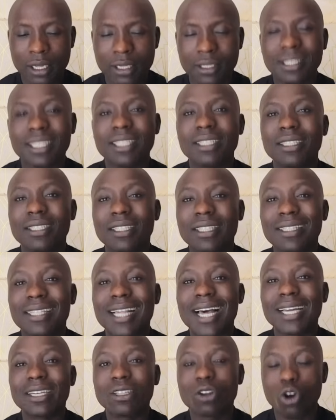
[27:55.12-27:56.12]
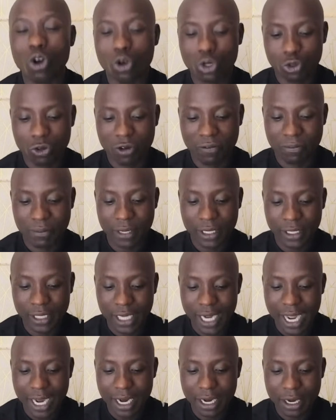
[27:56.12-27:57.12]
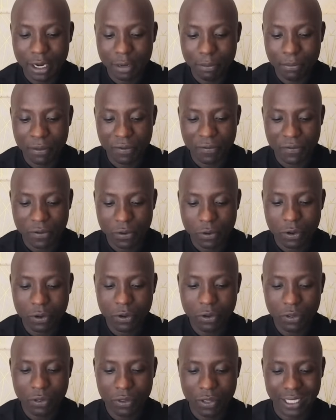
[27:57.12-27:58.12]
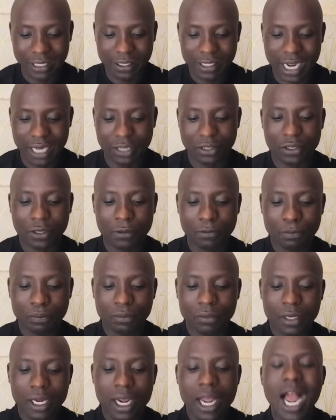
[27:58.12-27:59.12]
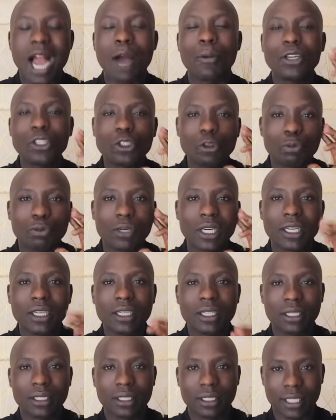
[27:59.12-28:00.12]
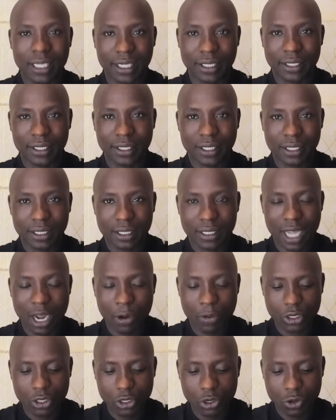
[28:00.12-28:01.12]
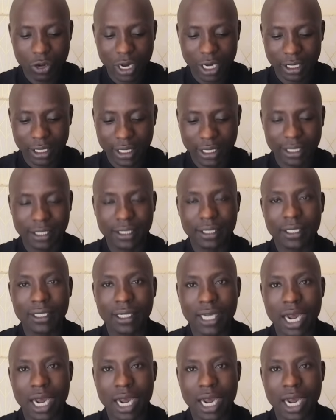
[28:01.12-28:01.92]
since that ought to have been done before they start. I want to break this. I want to look at this